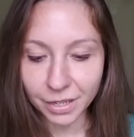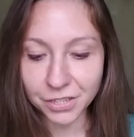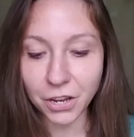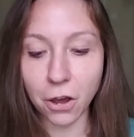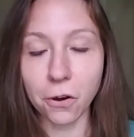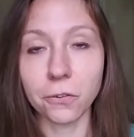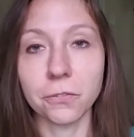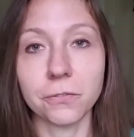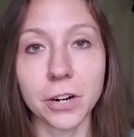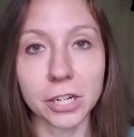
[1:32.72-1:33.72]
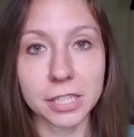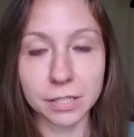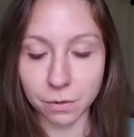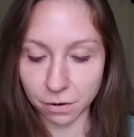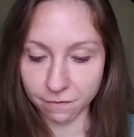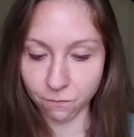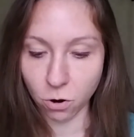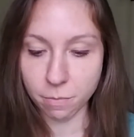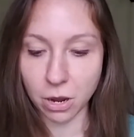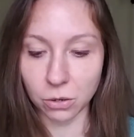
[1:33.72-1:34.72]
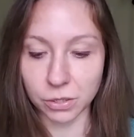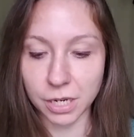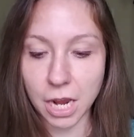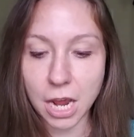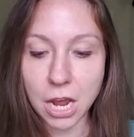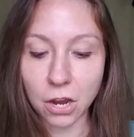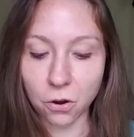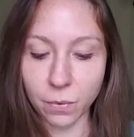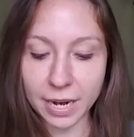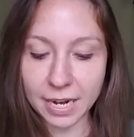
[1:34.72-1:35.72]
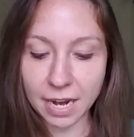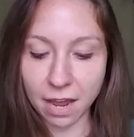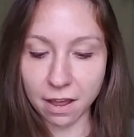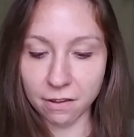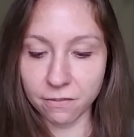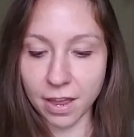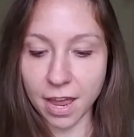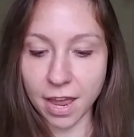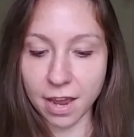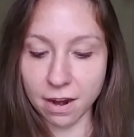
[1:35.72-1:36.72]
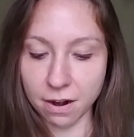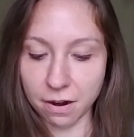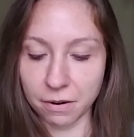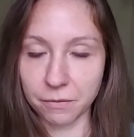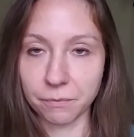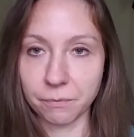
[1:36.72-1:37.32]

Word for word: So first and foremost, Queen of Air.